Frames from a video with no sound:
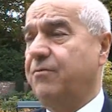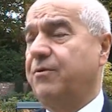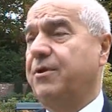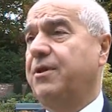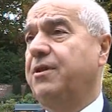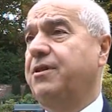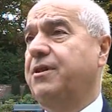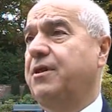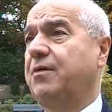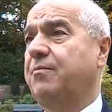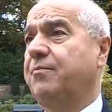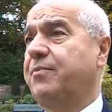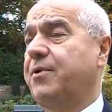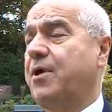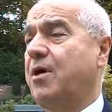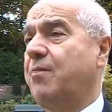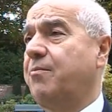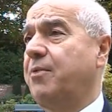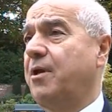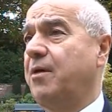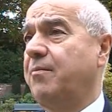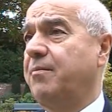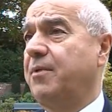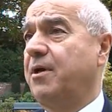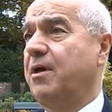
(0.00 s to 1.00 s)
with some
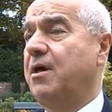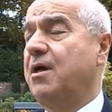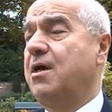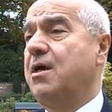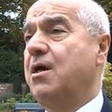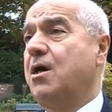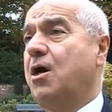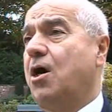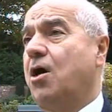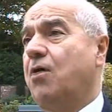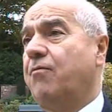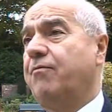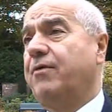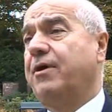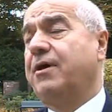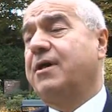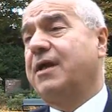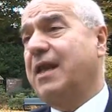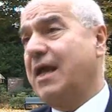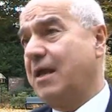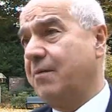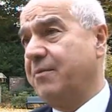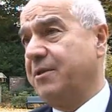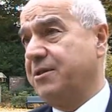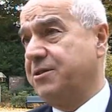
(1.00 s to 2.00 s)
problem of
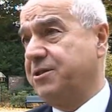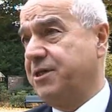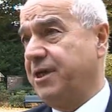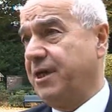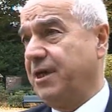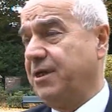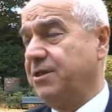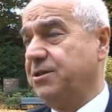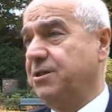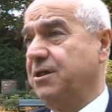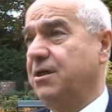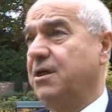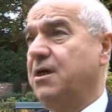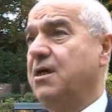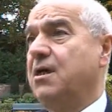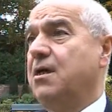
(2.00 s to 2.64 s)
climate change,